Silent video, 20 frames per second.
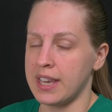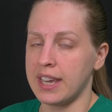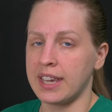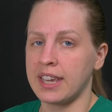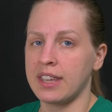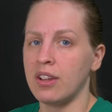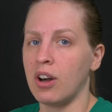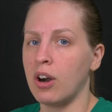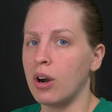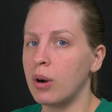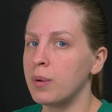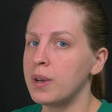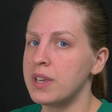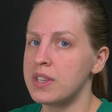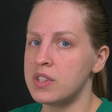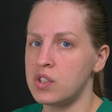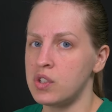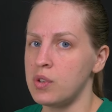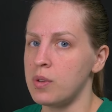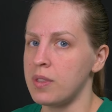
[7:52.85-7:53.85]
I can
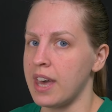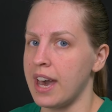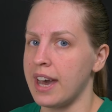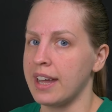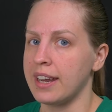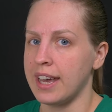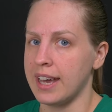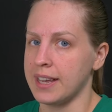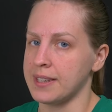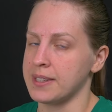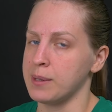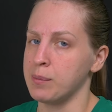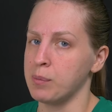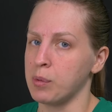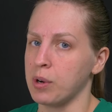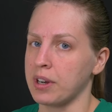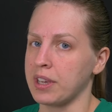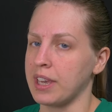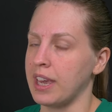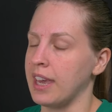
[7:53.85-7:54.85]
always do that as I'm
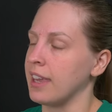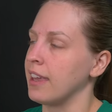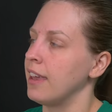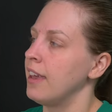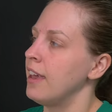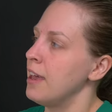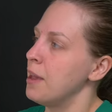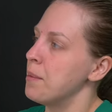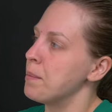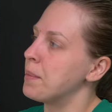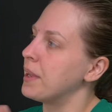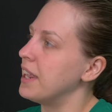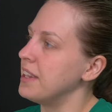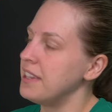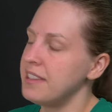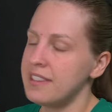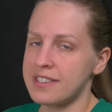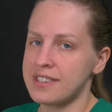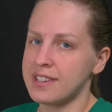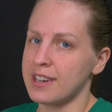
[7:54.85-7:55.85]
working, but I
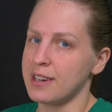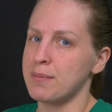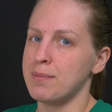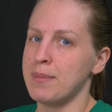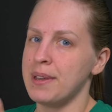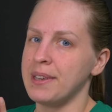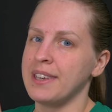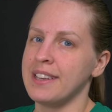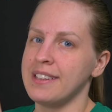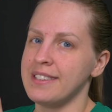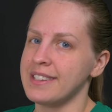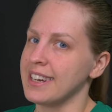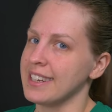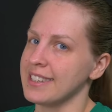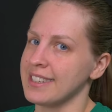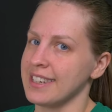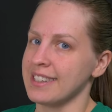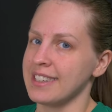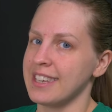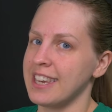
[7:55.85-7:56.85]
need to start making
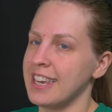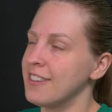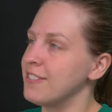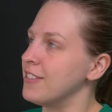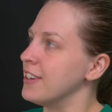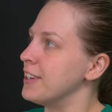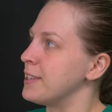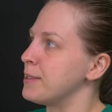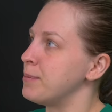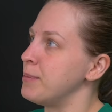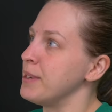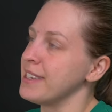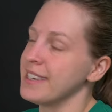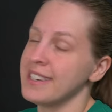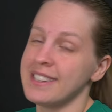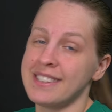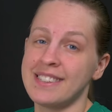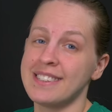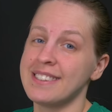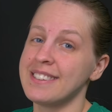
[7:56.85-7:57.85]
dots on canvas
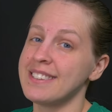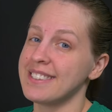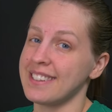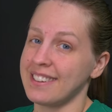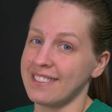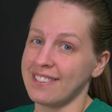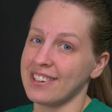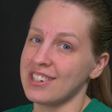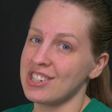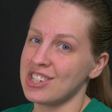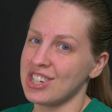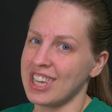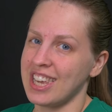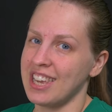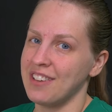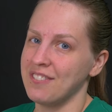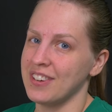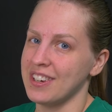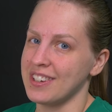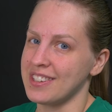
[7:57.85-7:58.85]
because this is a large
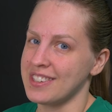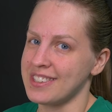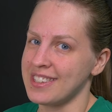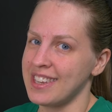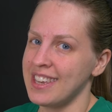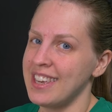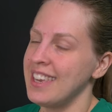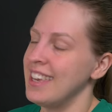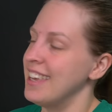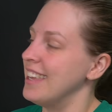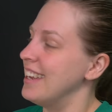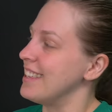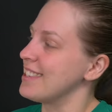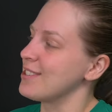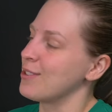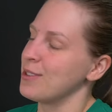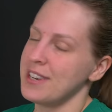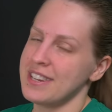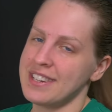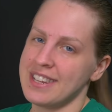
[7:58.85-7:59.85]
canvas and
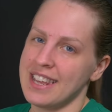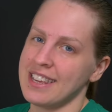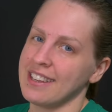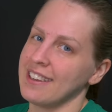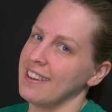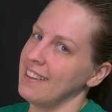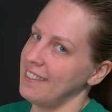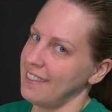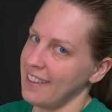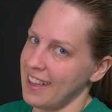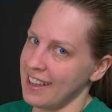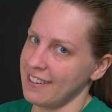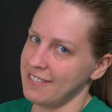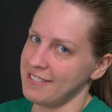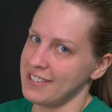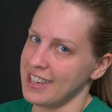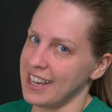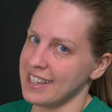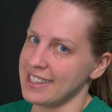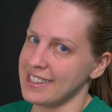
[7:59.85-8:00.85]
it's going to take a lot
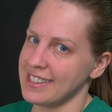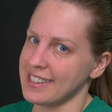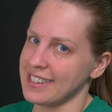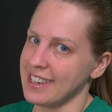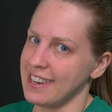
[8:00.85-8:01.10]
of dots to